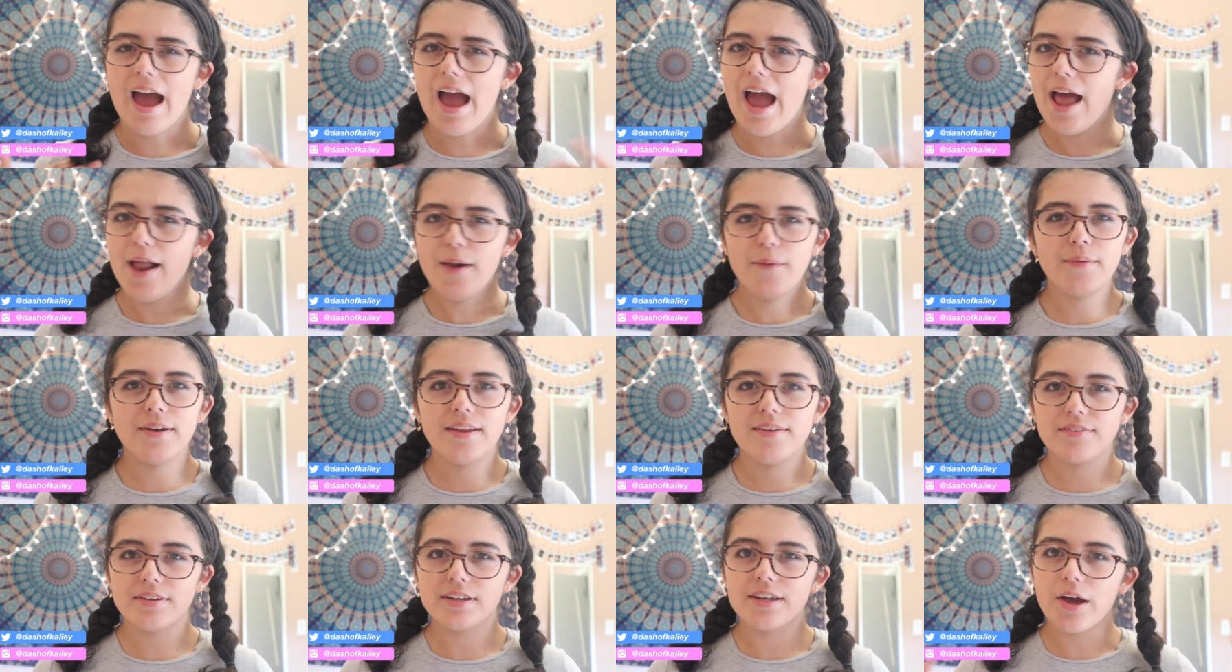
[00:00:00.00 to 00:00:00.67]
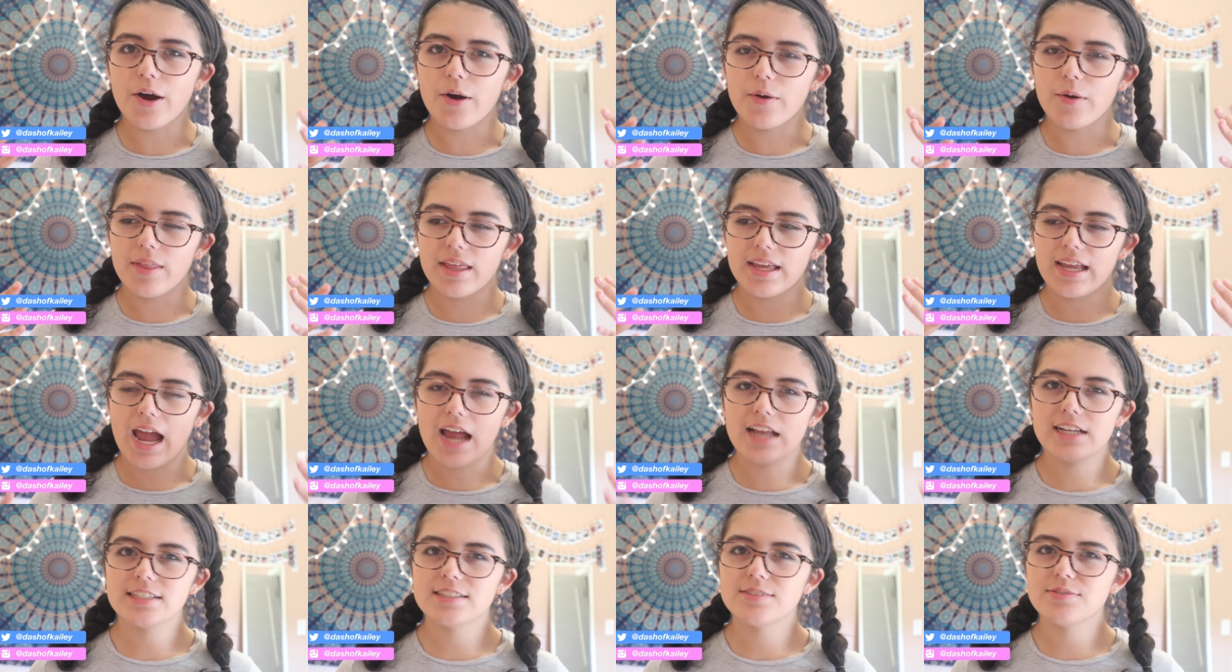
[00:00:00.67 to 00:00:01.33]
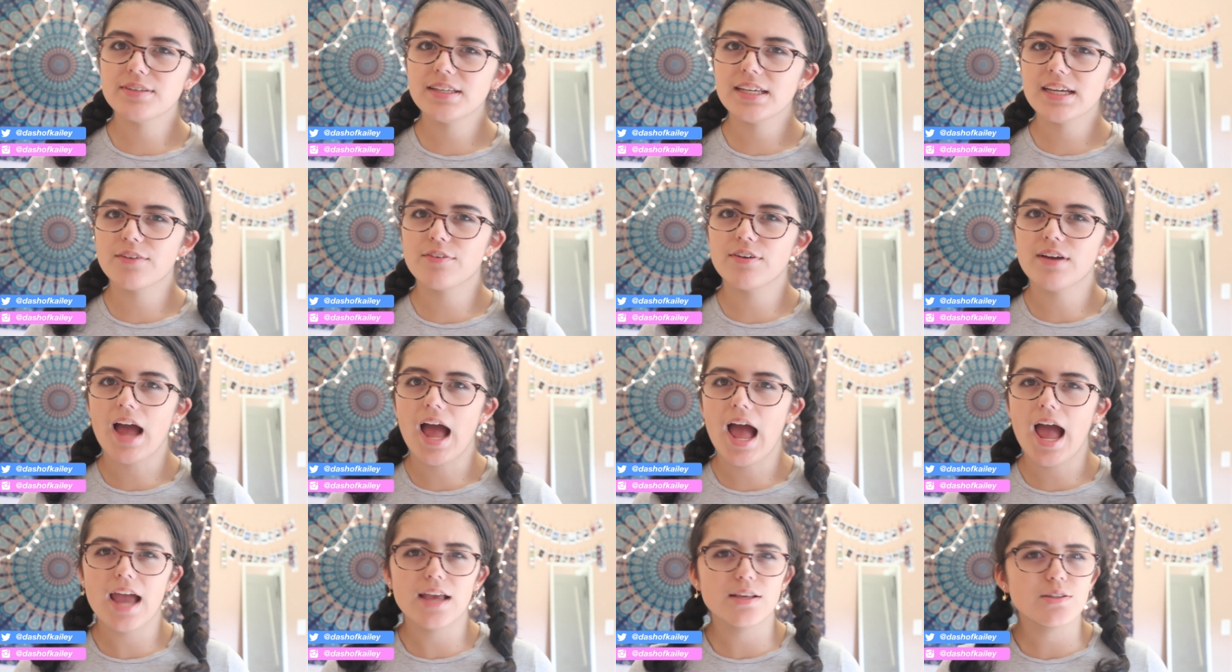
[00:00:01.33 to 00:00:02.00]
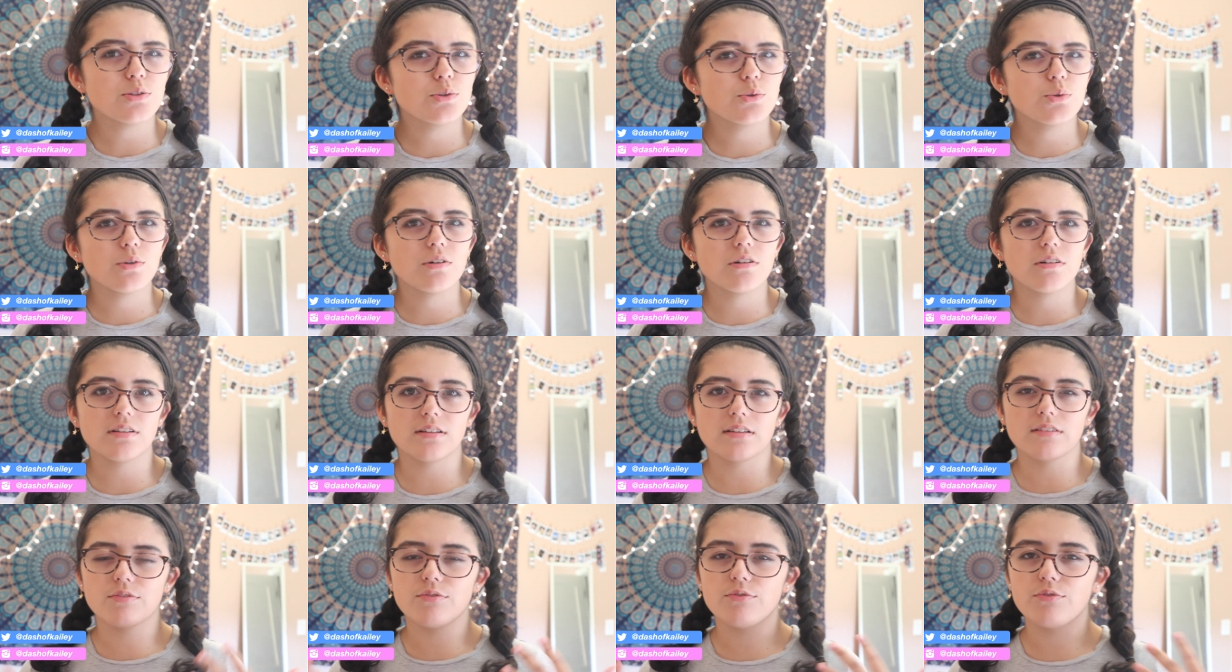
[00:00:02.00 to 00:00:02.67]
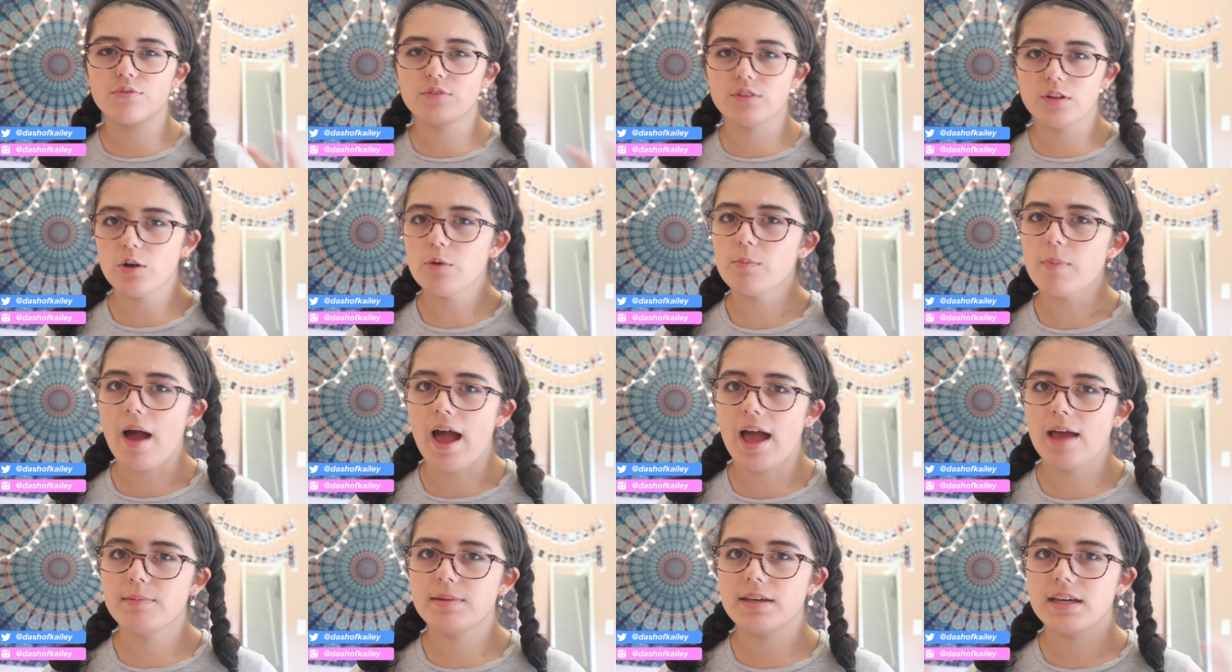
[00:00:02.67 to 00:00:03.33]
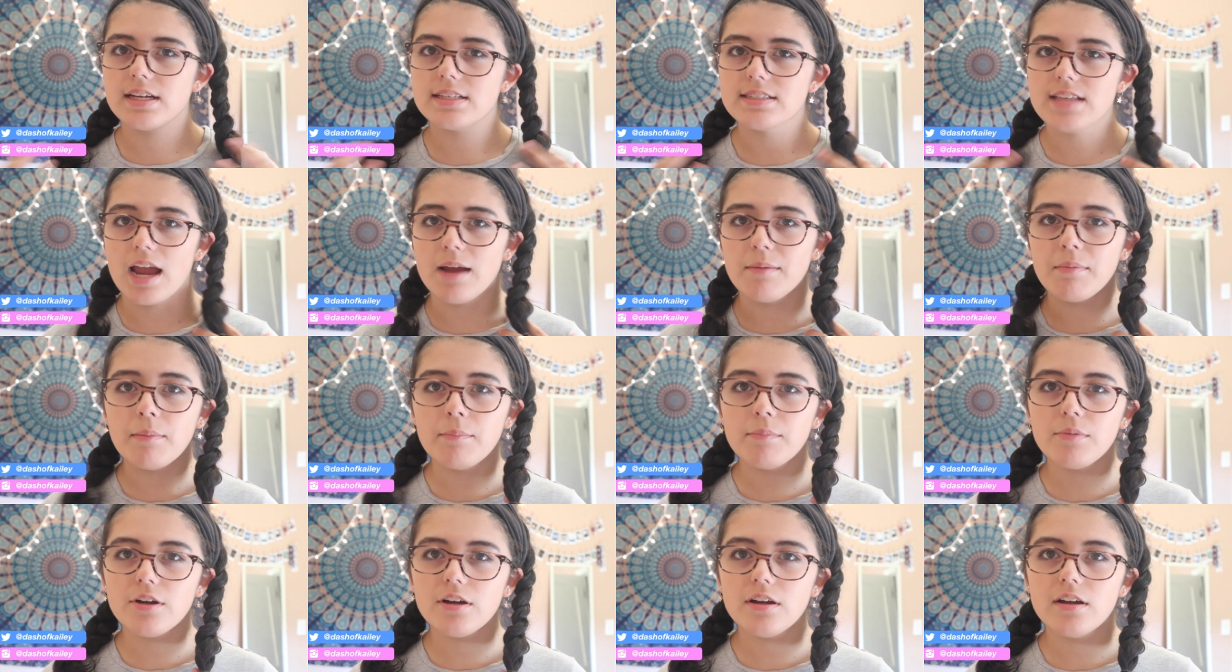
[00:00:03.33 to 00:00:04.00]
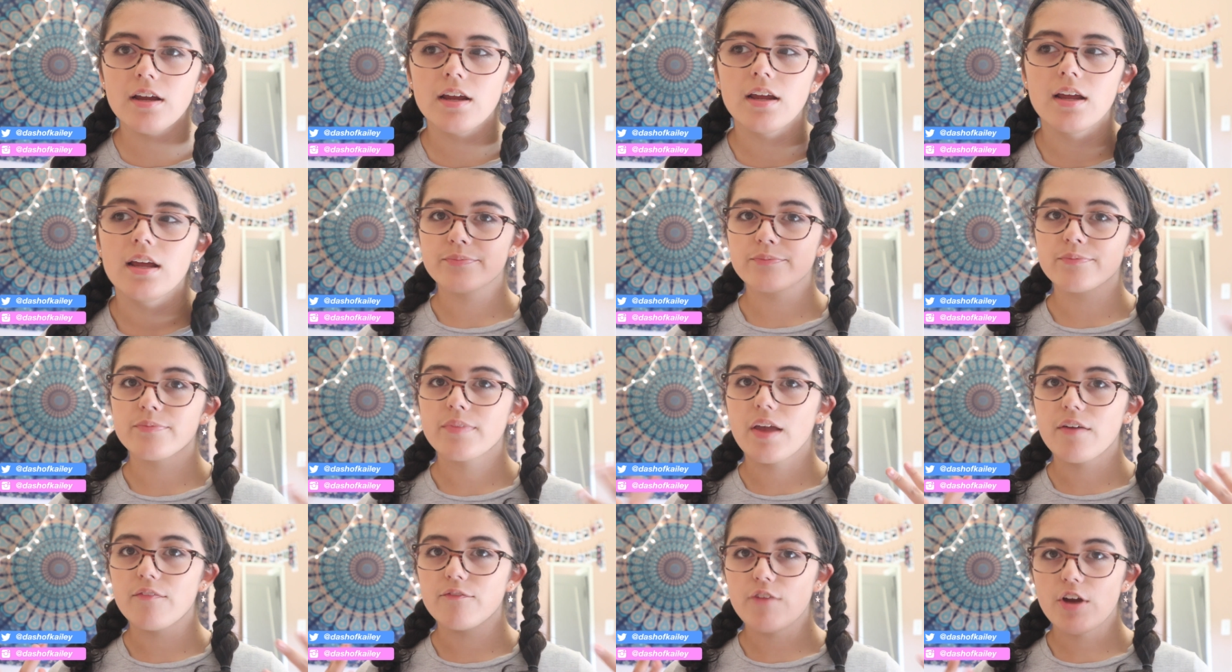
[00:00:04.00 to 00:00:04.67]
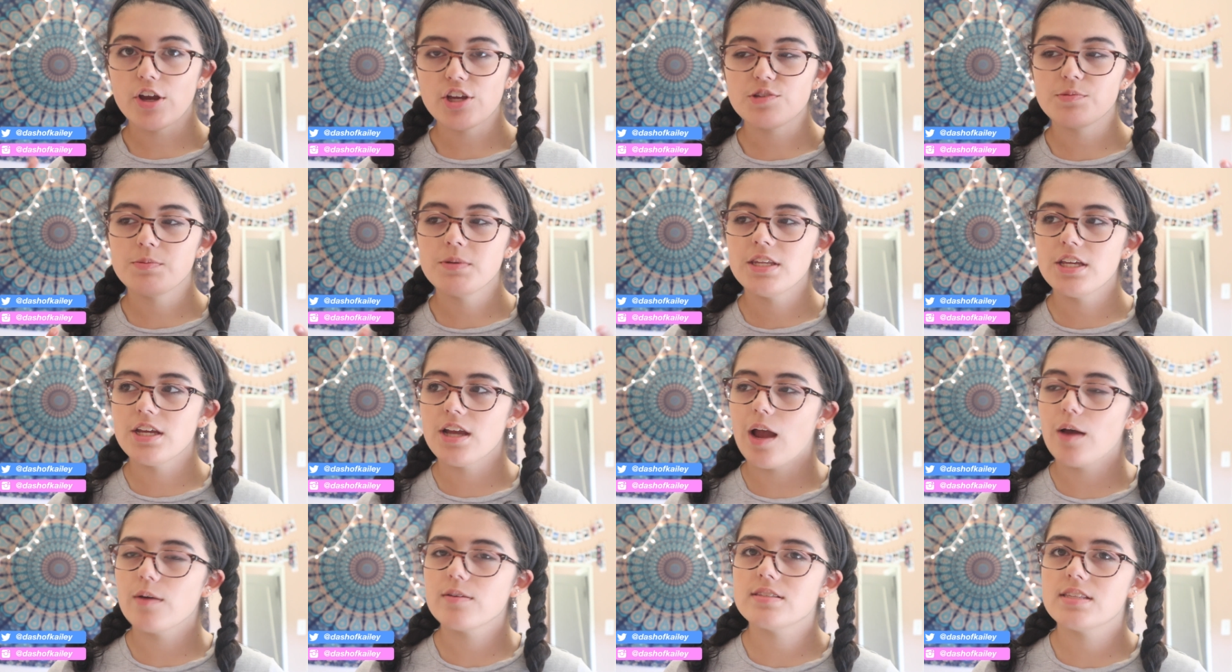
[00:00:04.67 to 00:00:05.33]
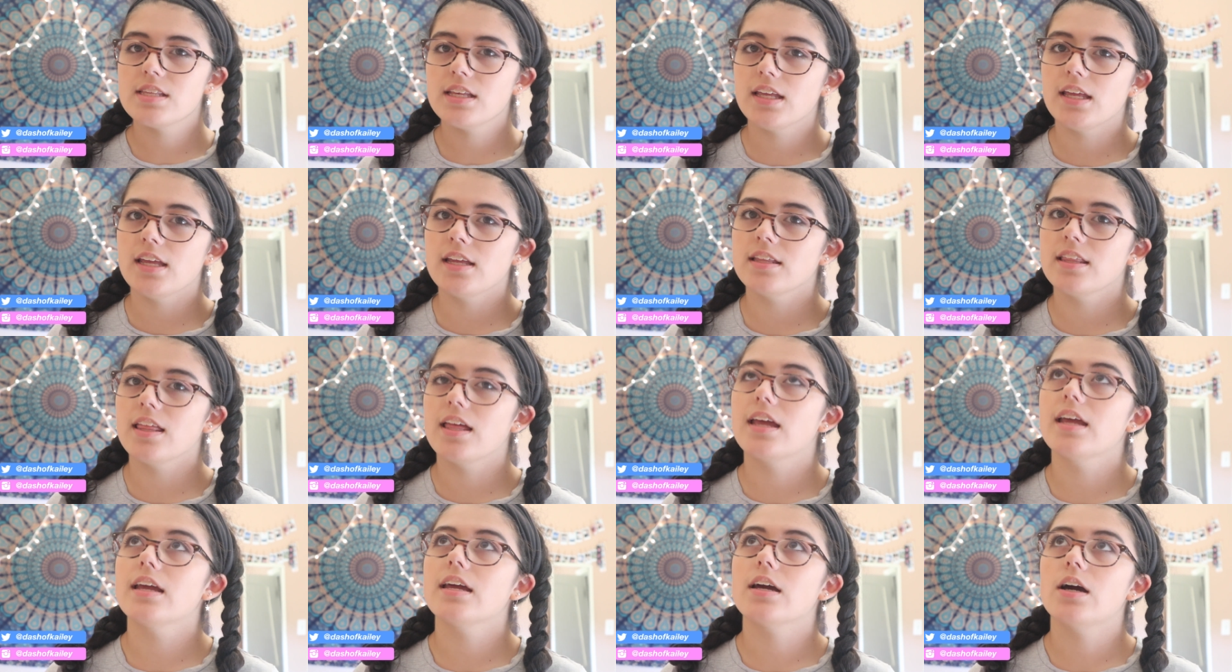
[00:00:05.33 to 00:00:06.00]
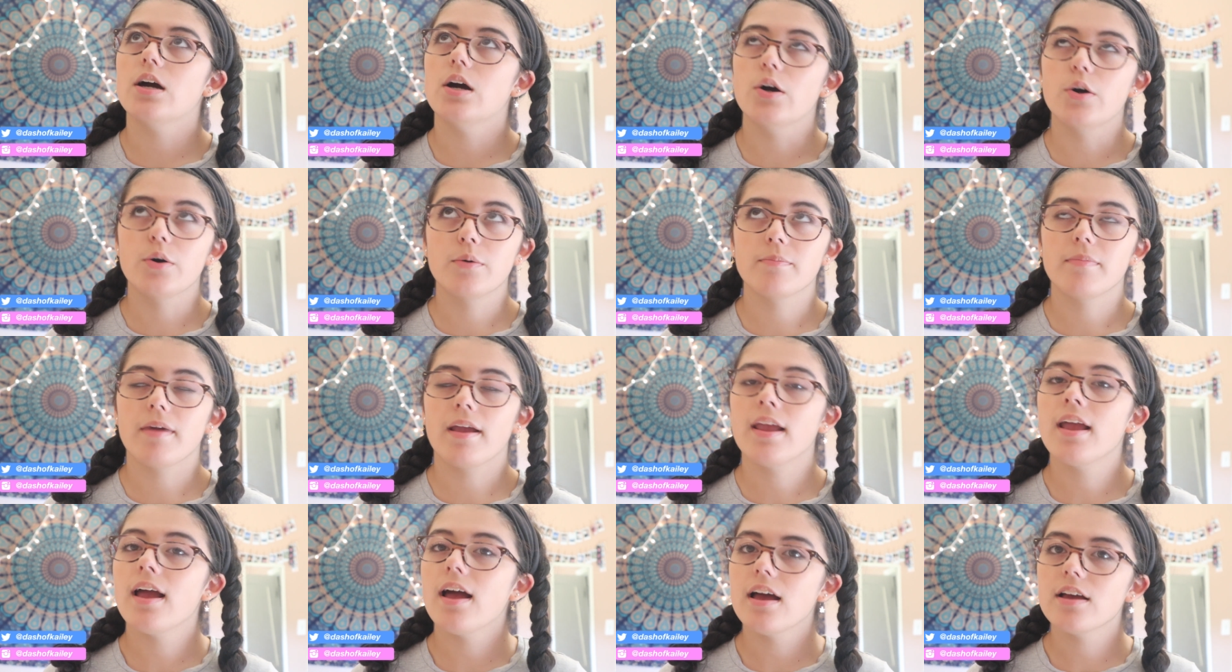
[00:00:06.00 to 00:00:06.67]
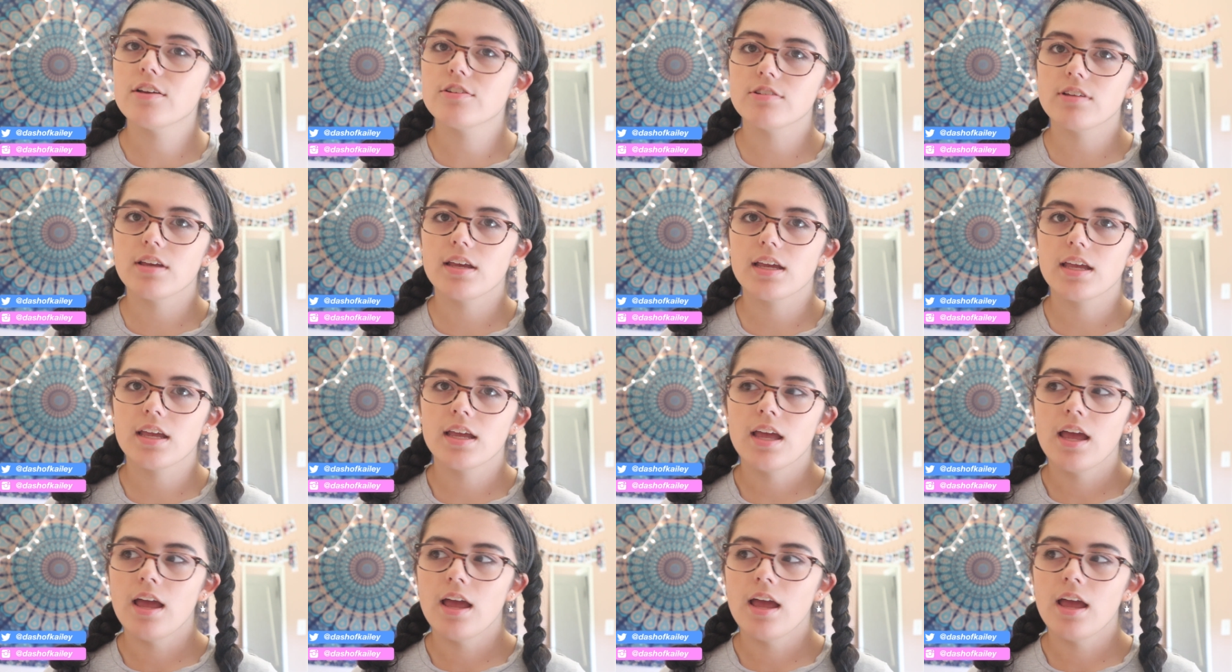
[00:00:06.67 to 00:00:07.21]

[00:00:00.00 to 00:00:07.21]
I don't even know. Like I just feel like high school flew by because I remember freshman year I was thinking like, oh my gosh, like